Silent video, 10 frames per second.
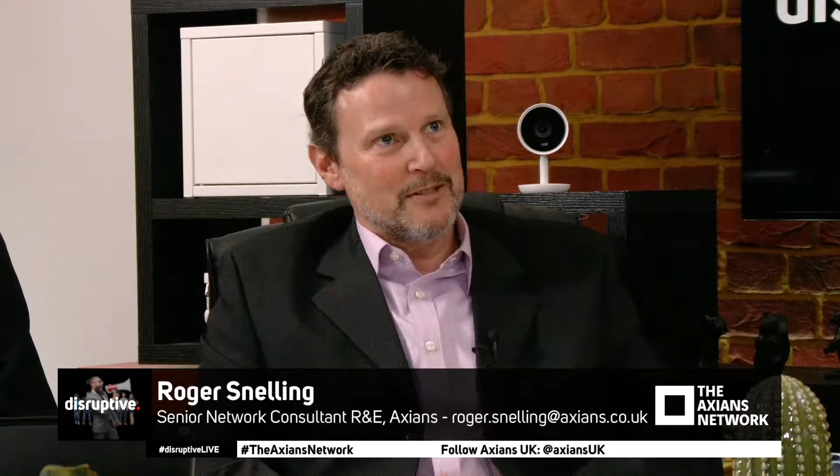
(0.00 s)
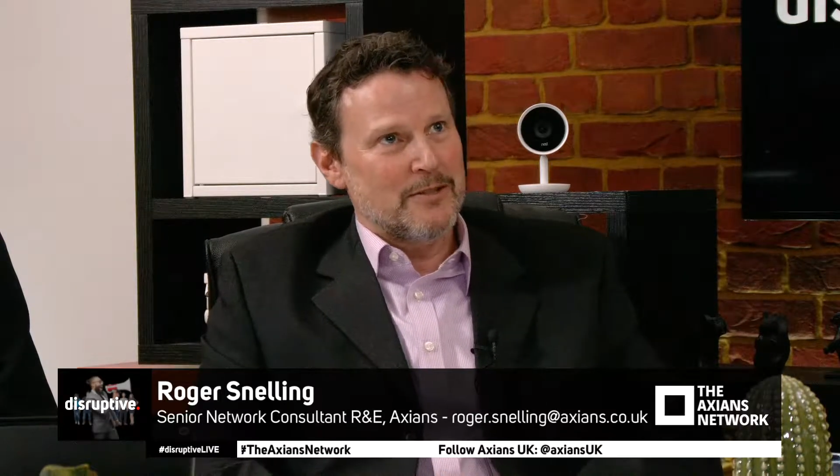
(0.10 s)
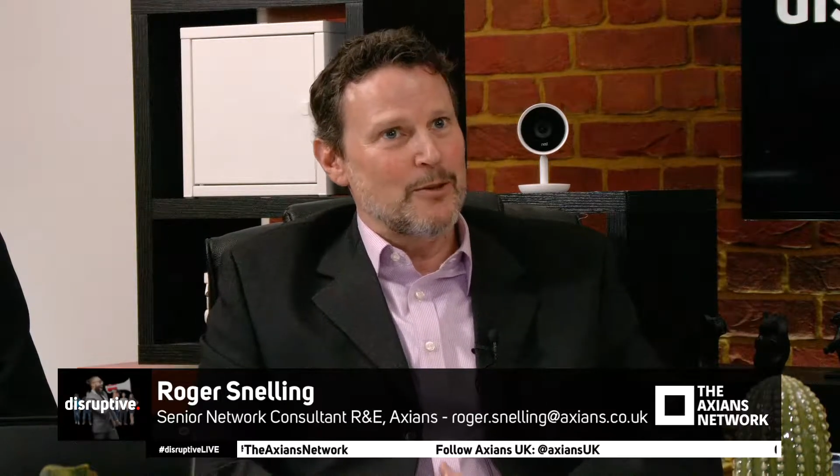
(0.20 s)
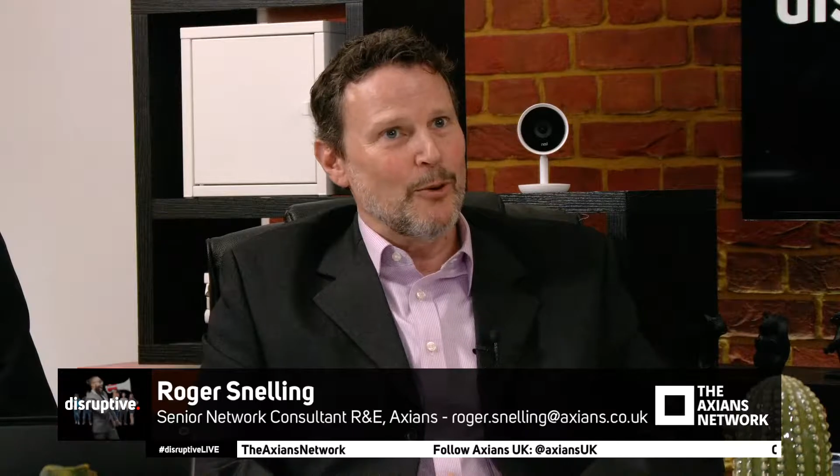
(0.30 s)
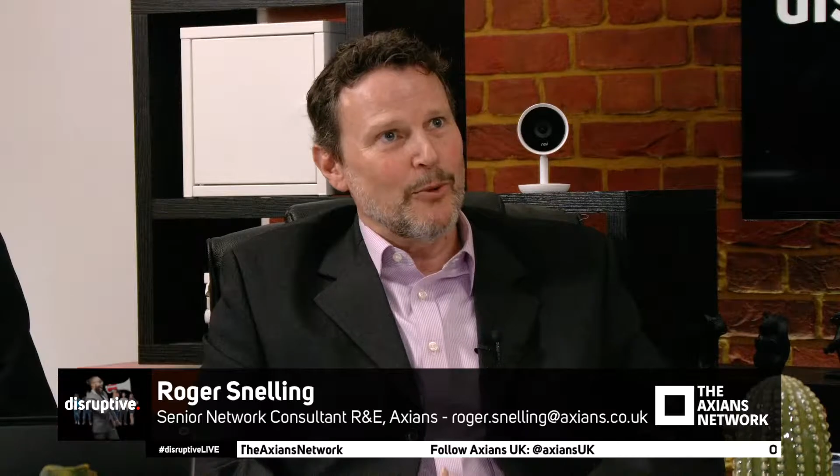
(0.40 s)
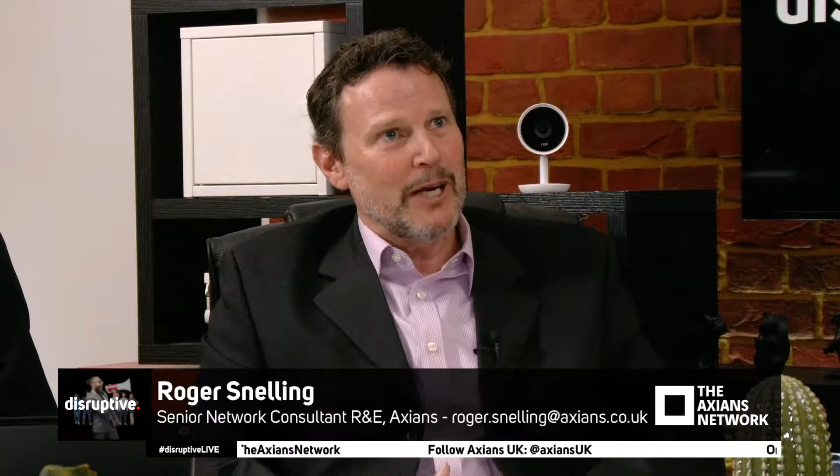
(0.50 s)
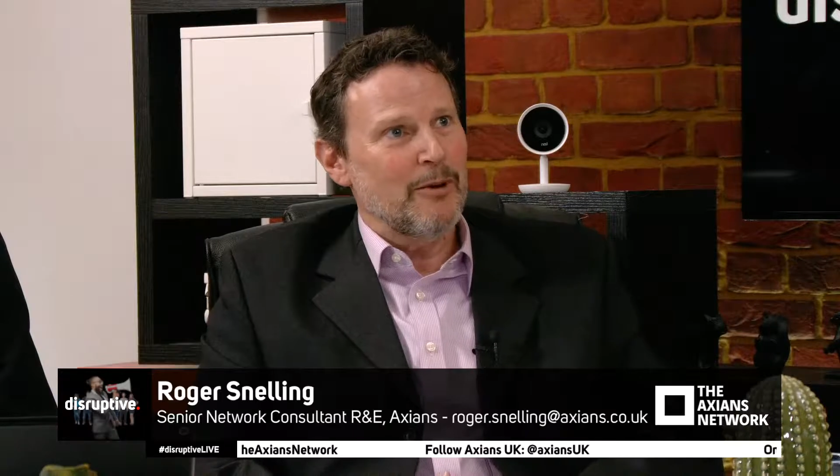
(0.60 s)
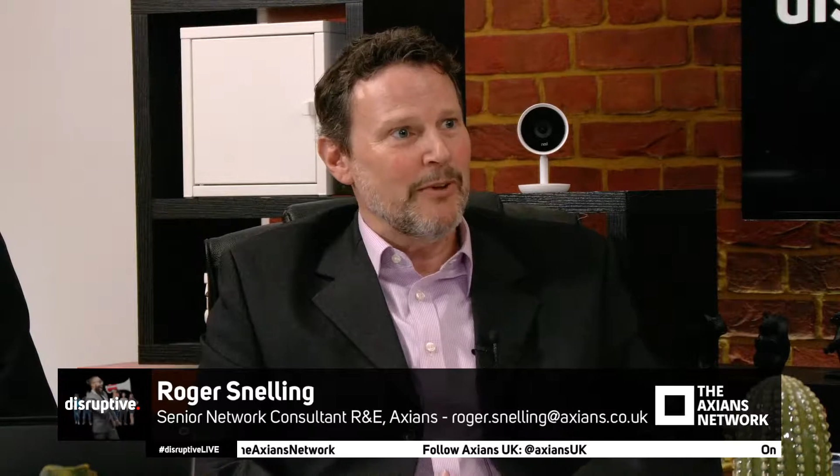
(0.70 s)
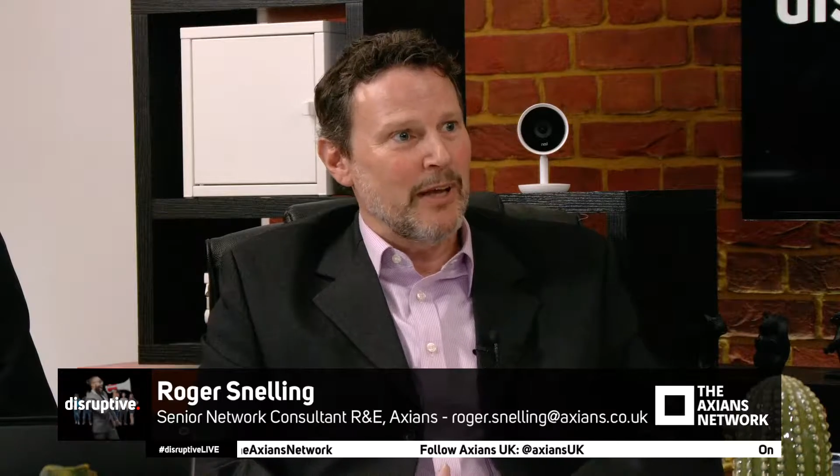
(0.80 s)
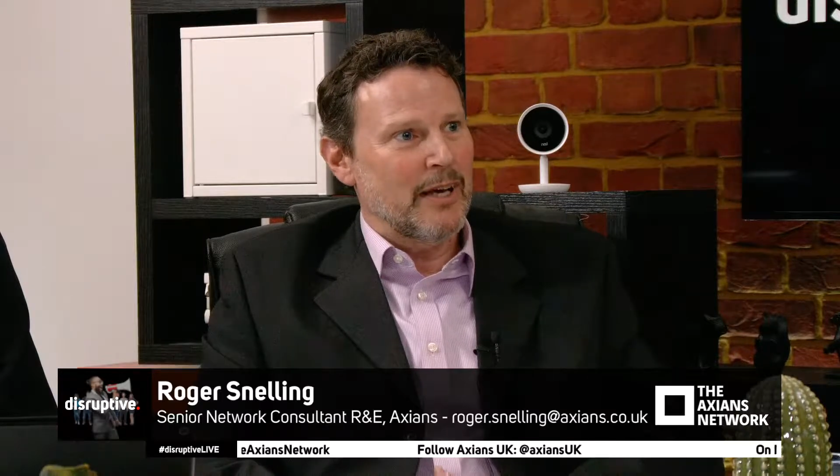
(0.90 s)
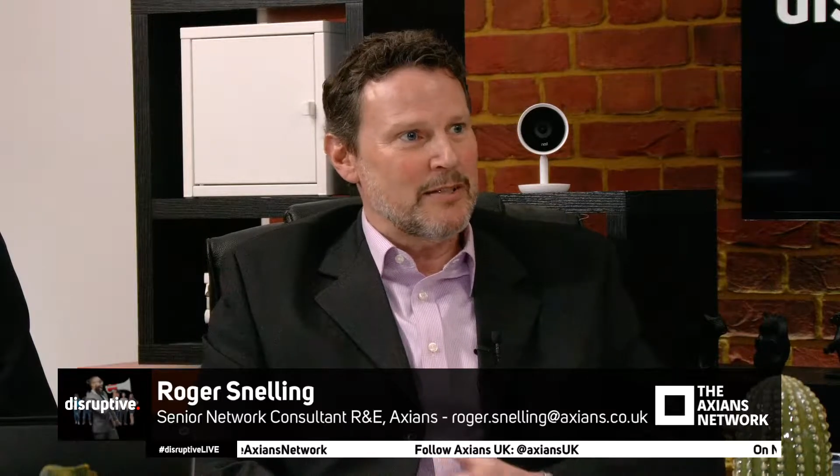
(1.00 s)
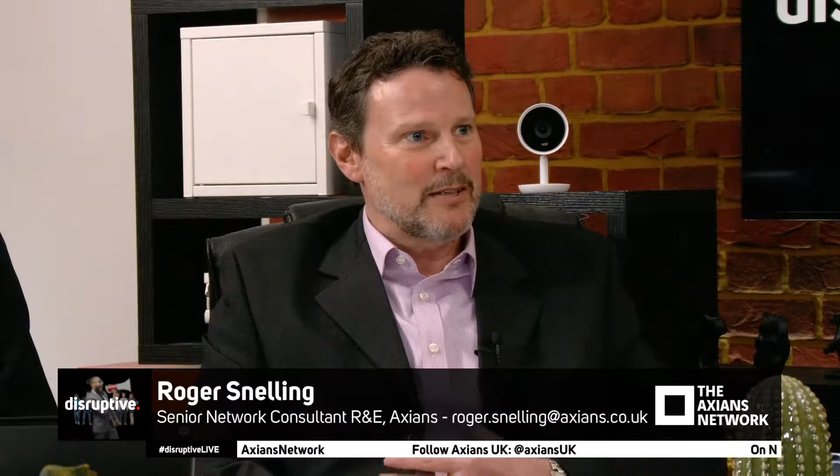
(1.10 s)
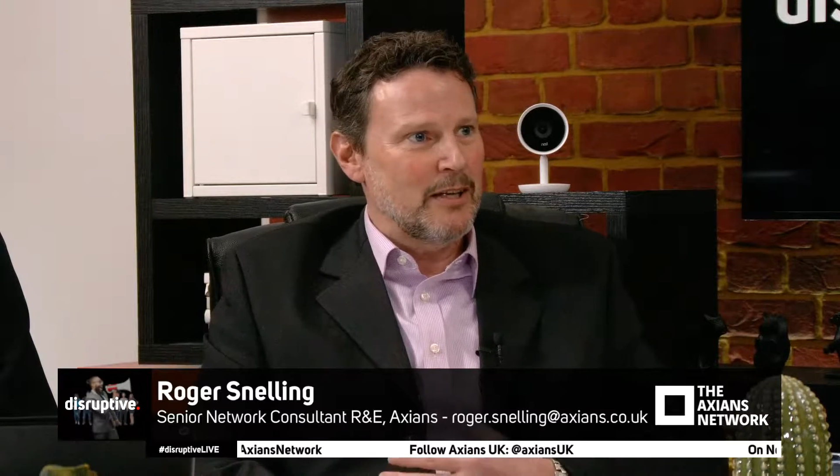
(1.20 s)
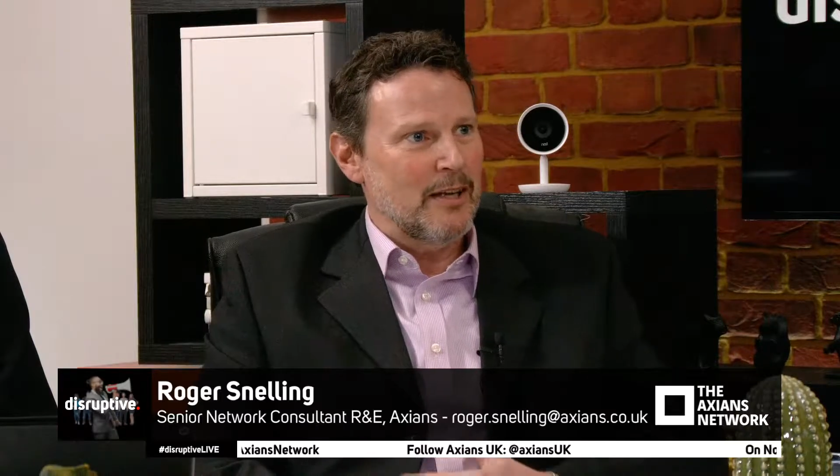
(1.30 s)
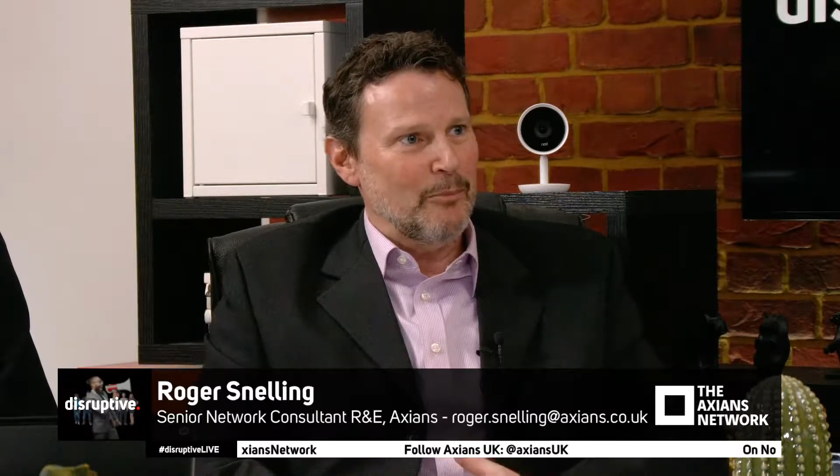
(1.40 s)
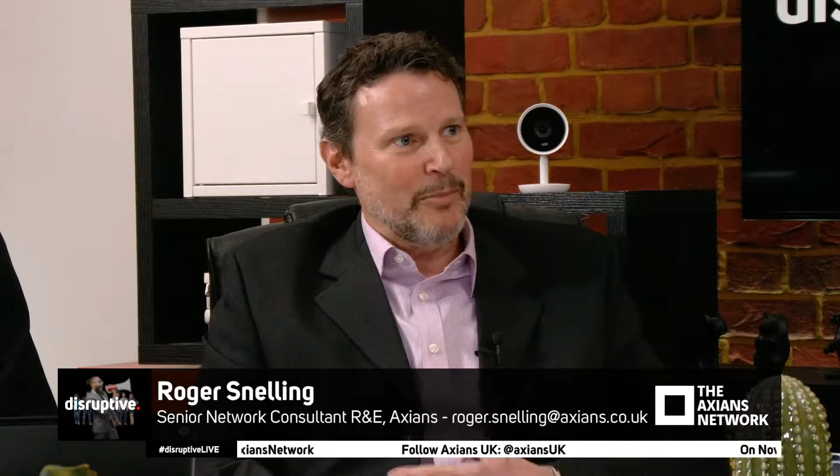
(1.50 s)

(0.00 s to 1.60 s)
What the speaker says: do away with that and